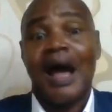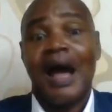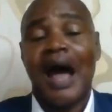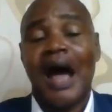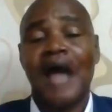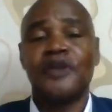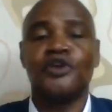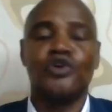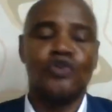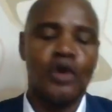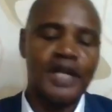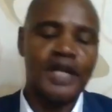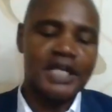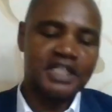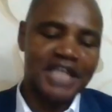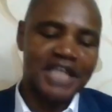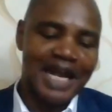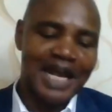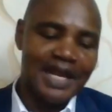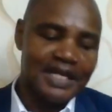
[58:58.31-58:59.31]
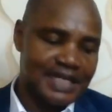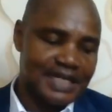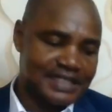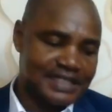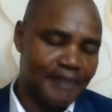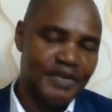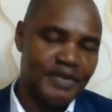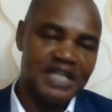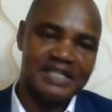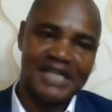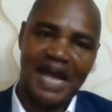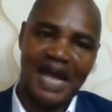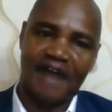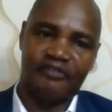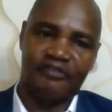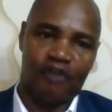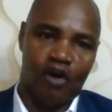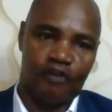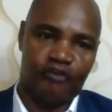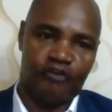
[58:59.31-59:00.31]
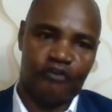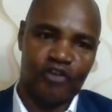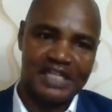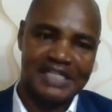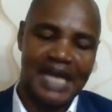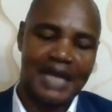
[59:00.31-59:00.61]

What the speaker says: And the challenge SMEs have often is